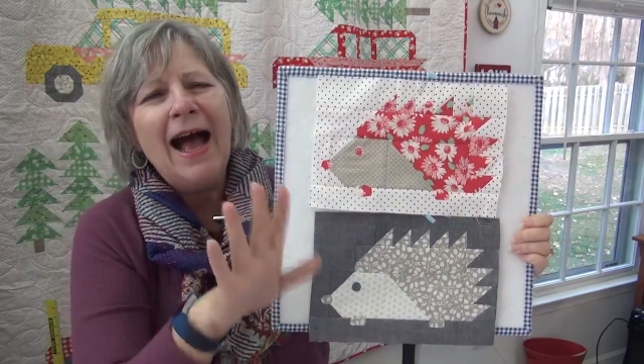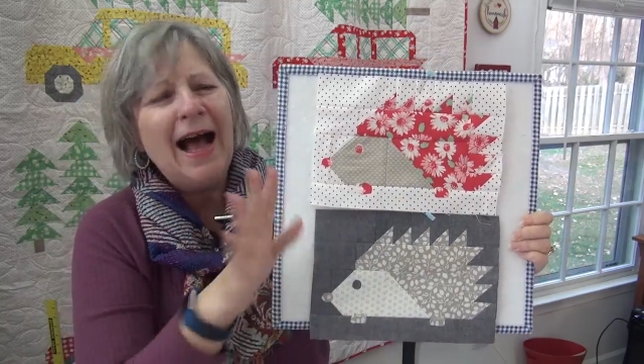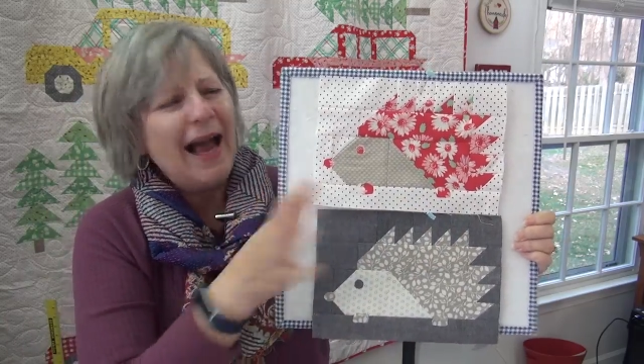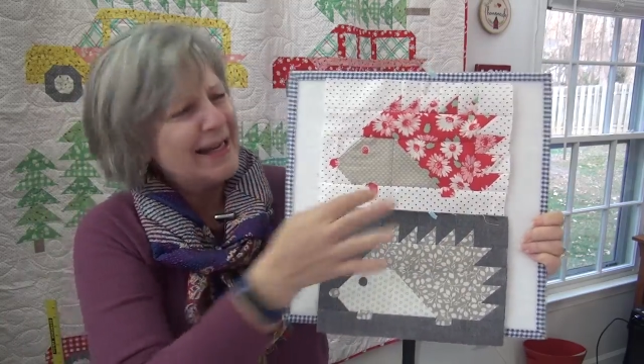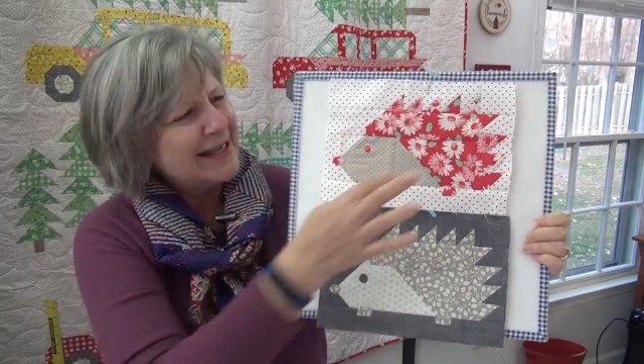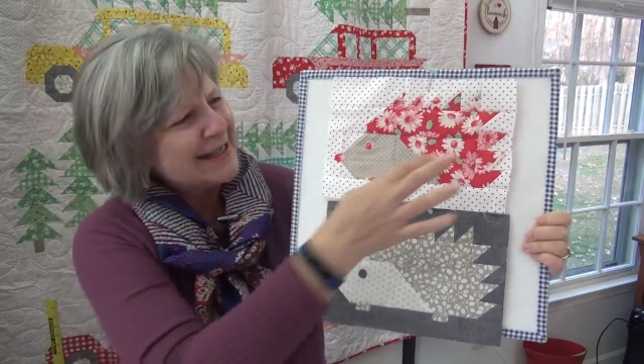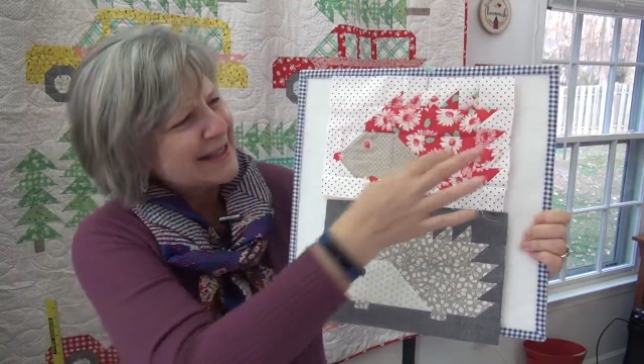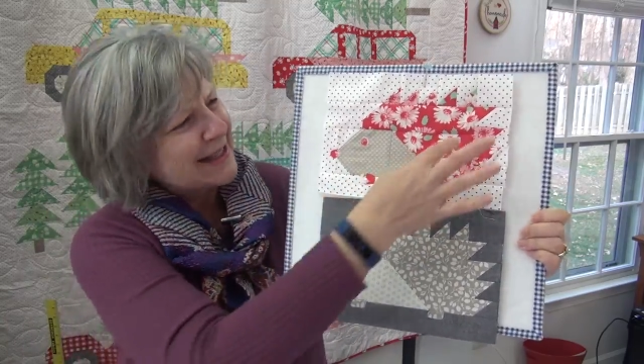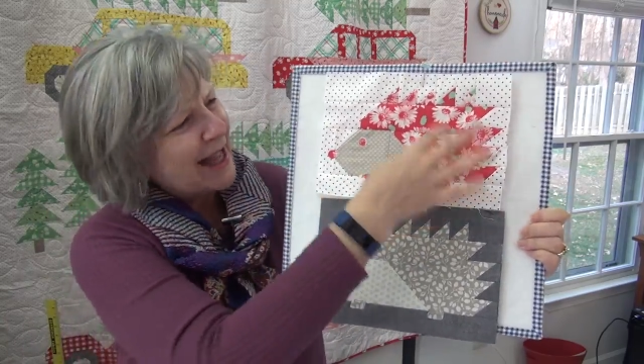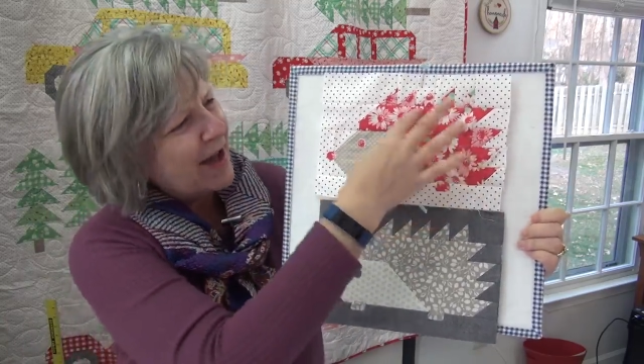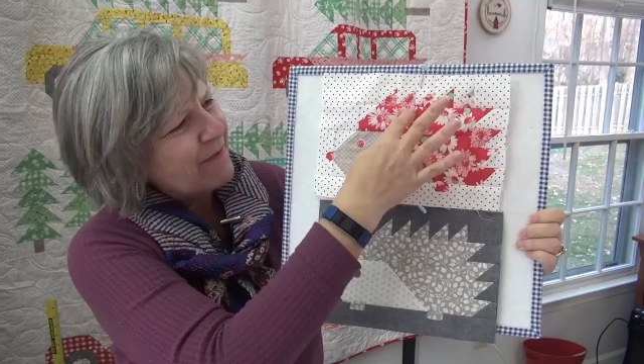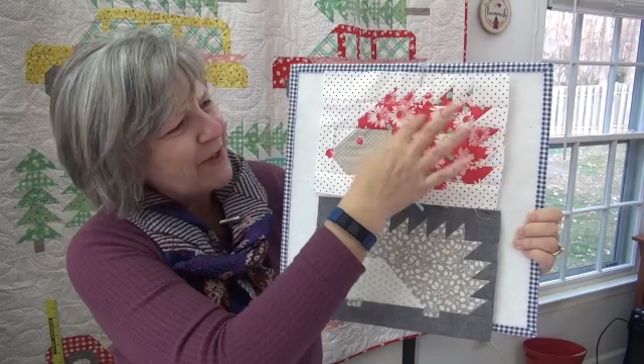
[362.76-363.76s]
I just
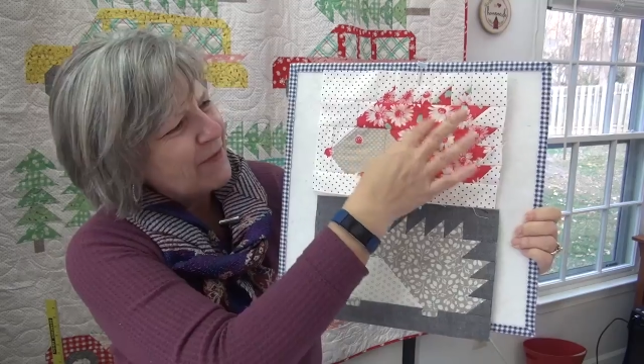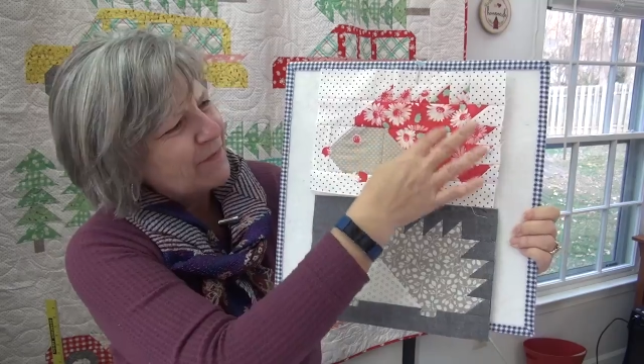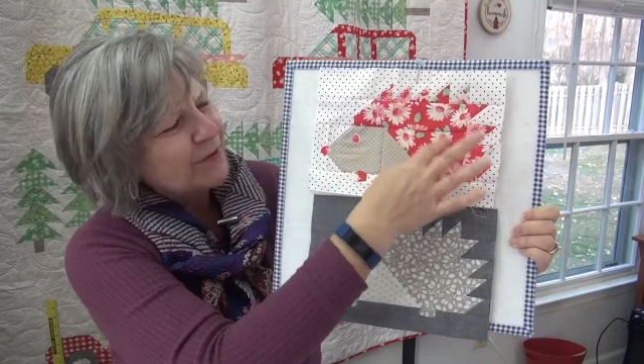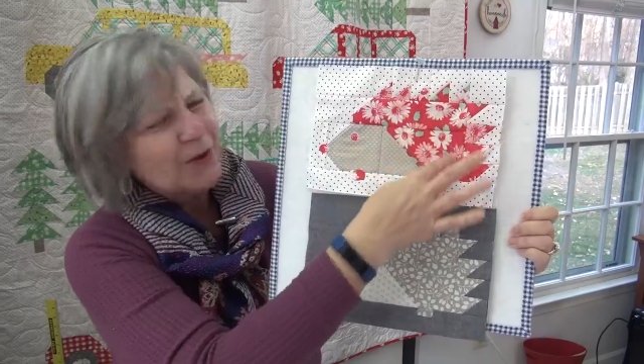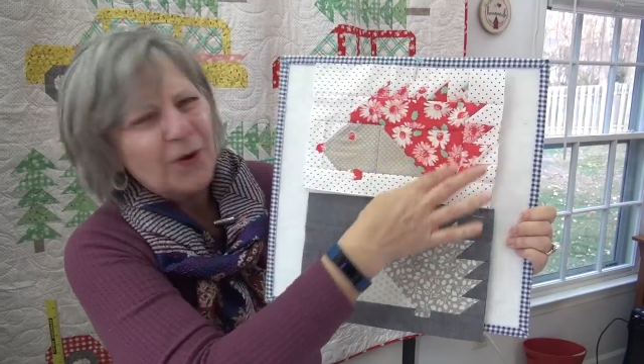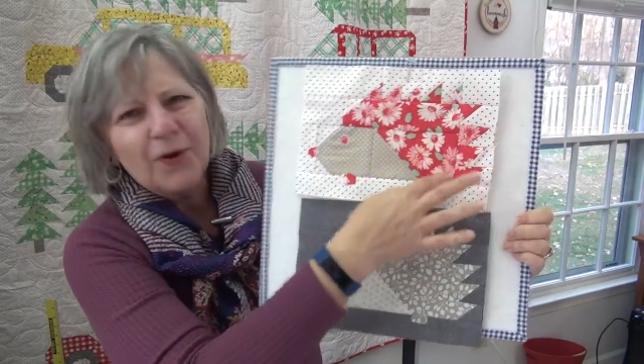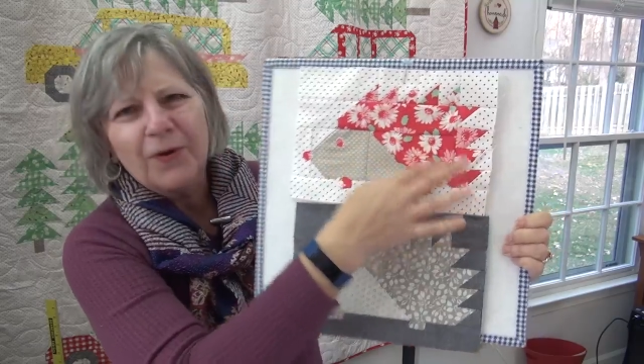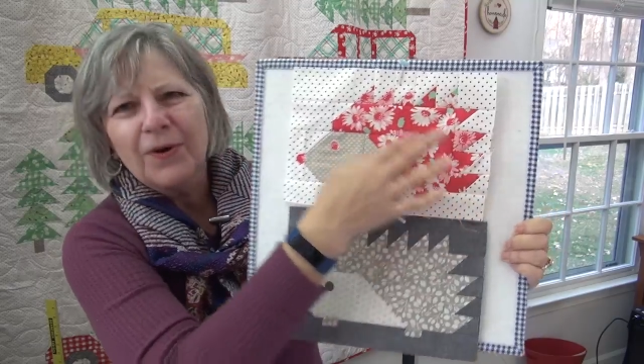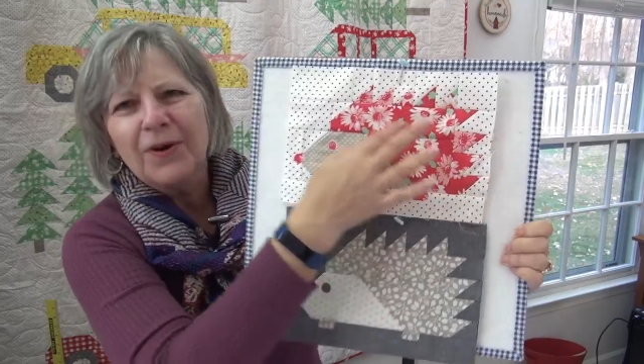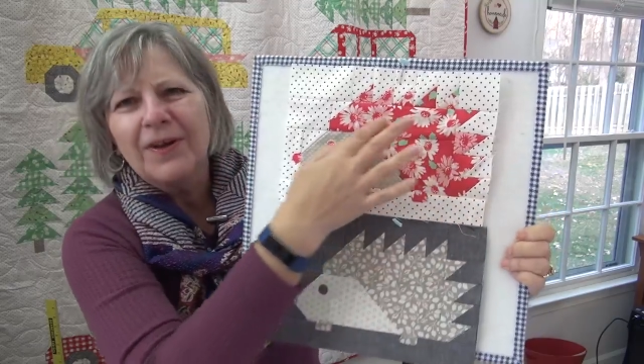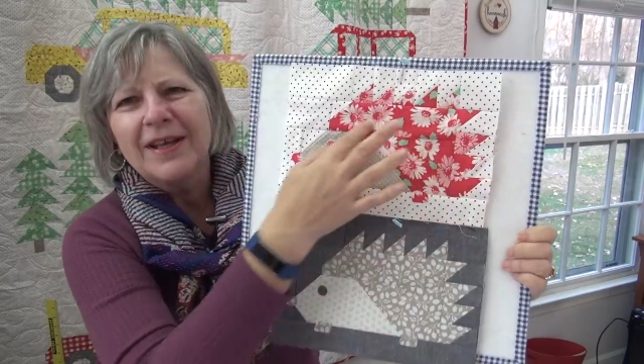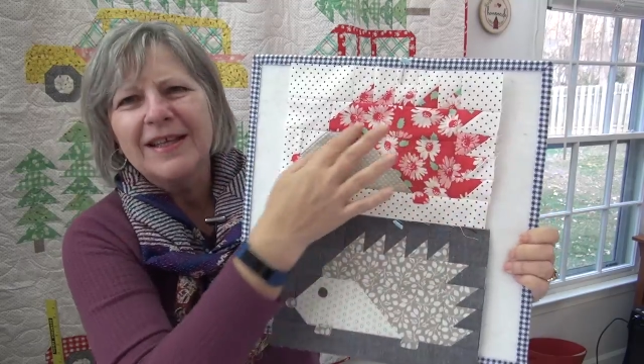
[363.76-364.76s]
love the
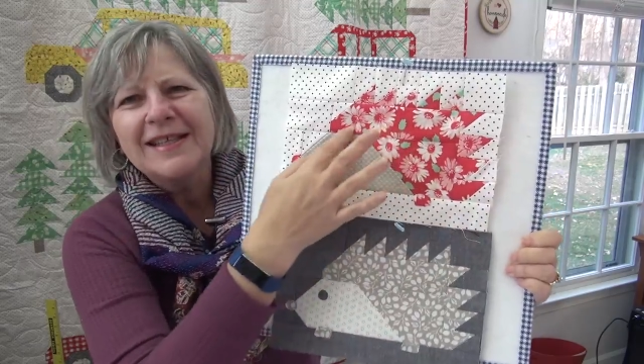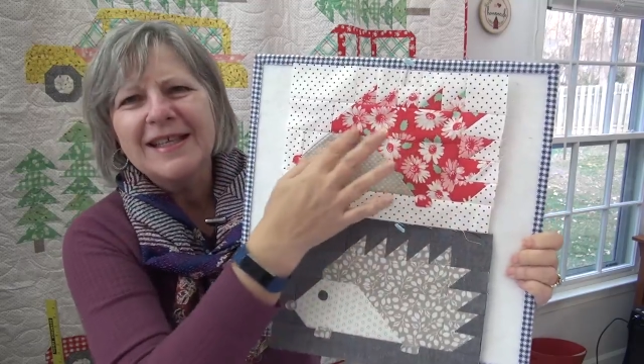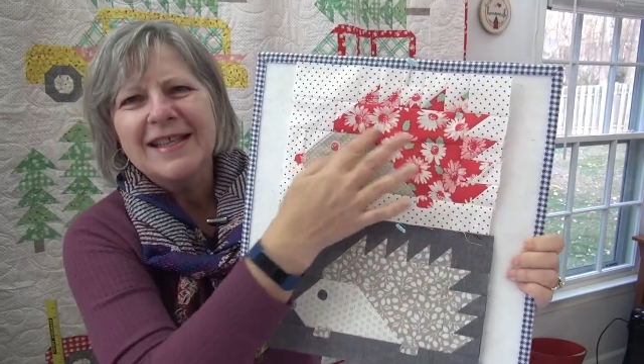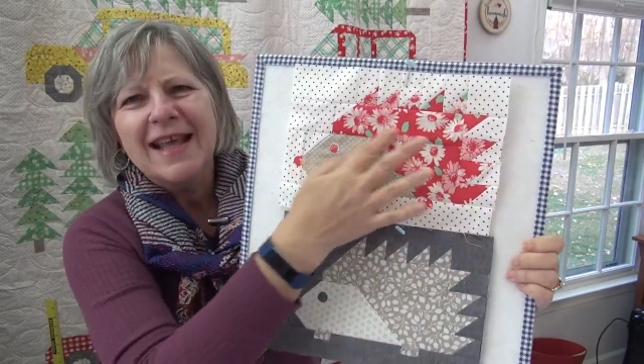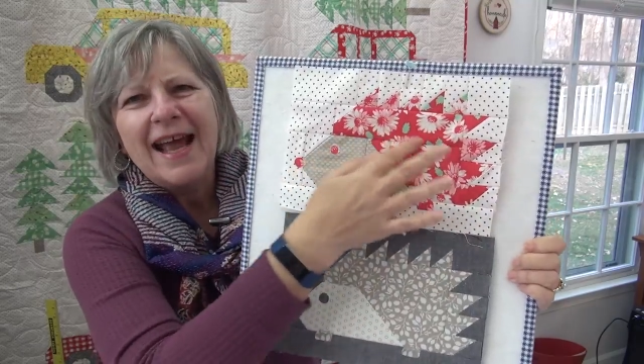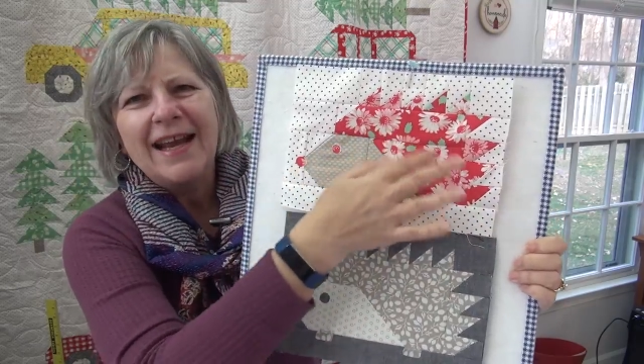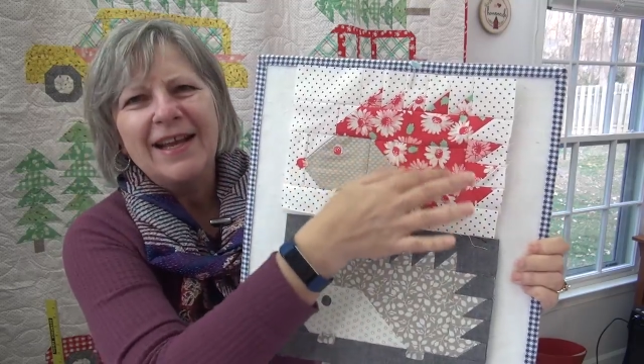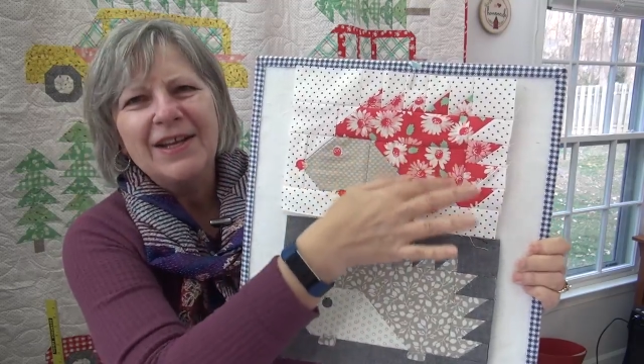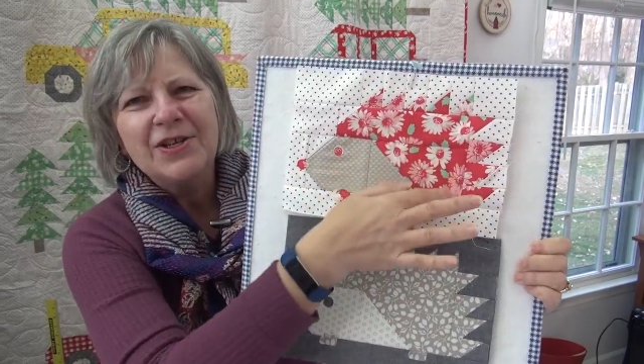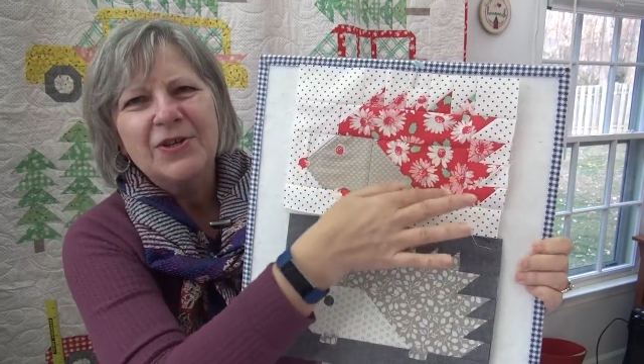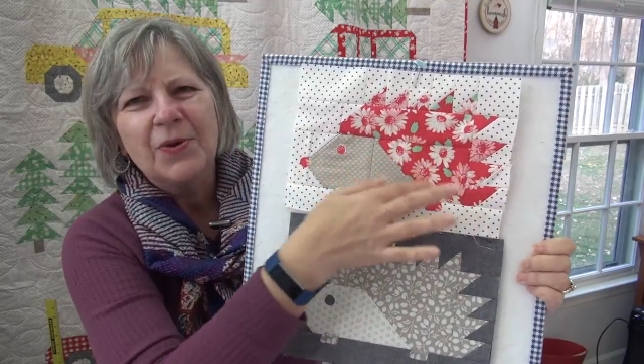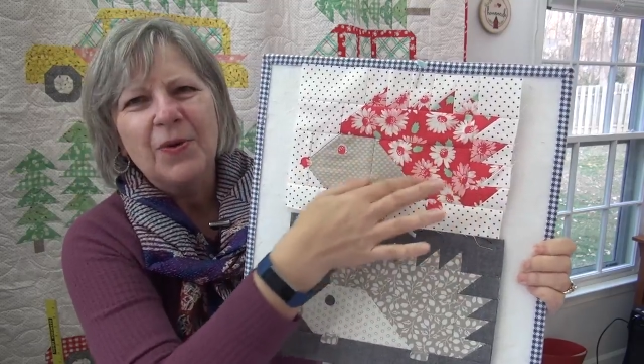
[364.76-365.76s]
floral. Isn't that
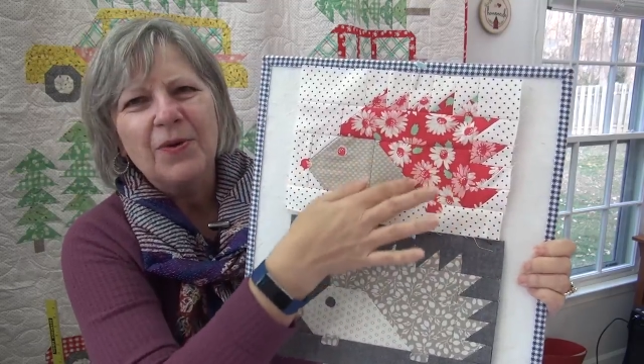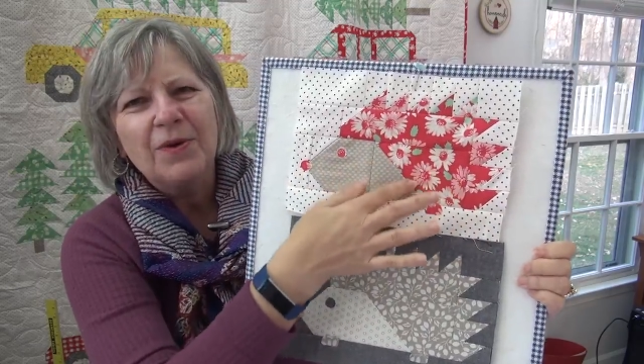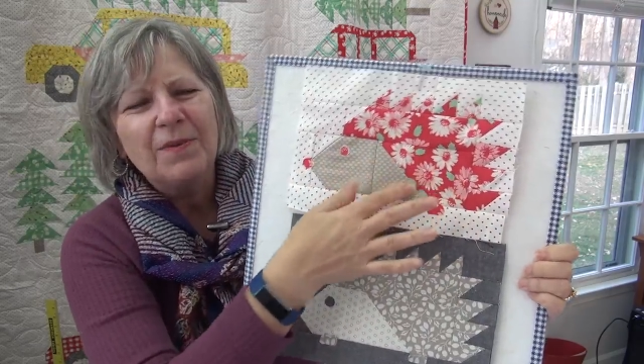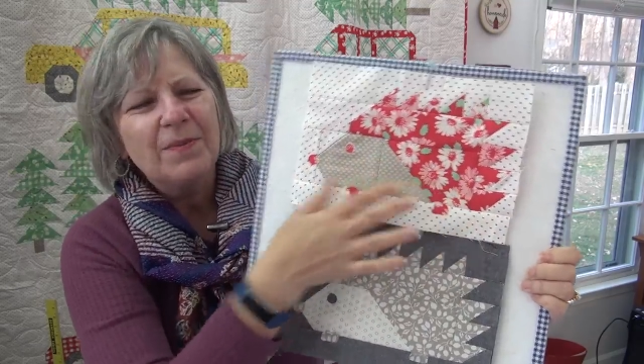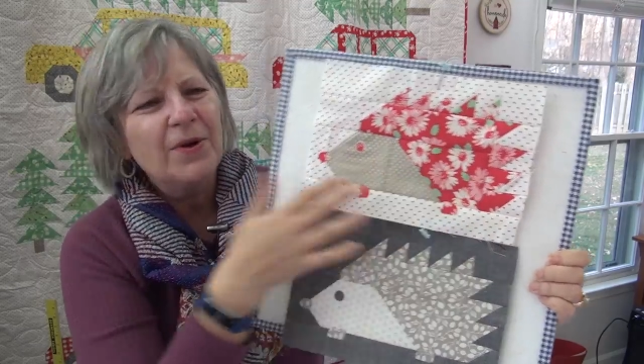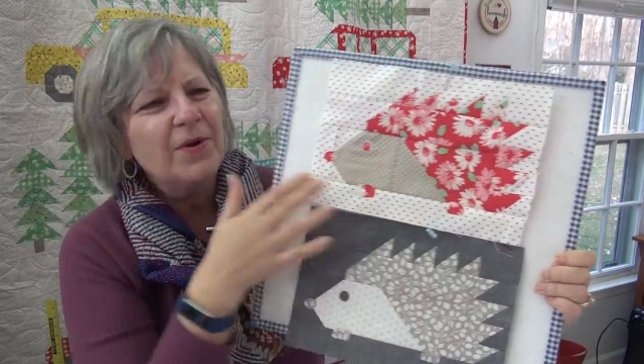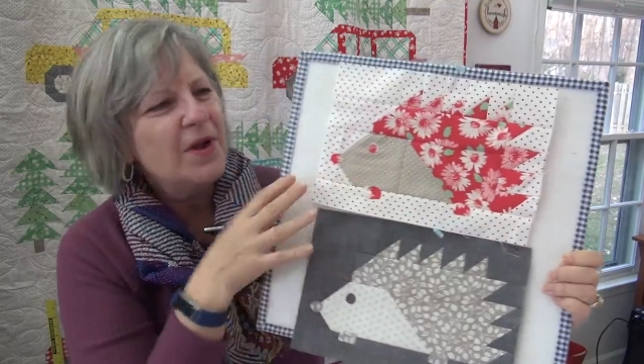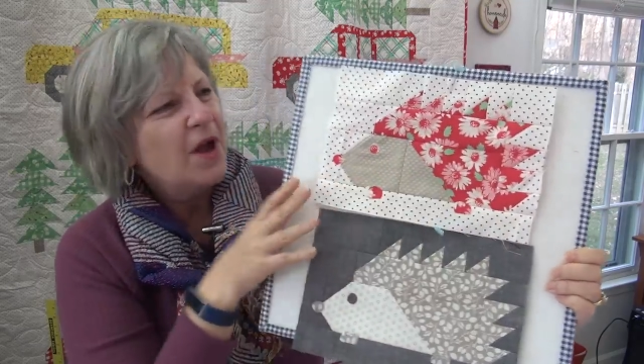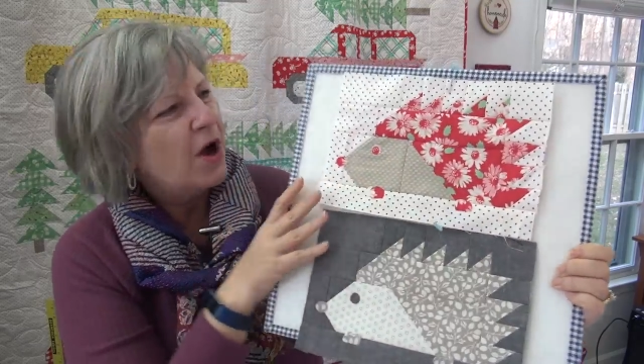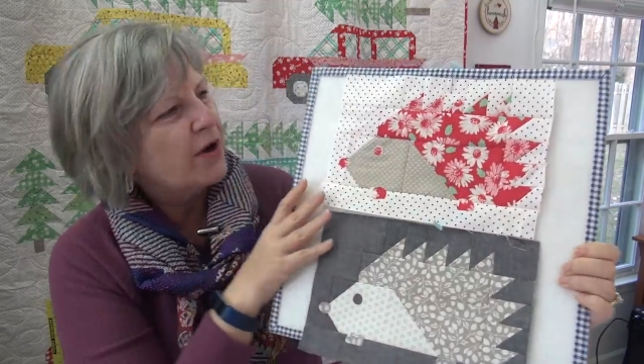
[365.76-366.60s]
adorable?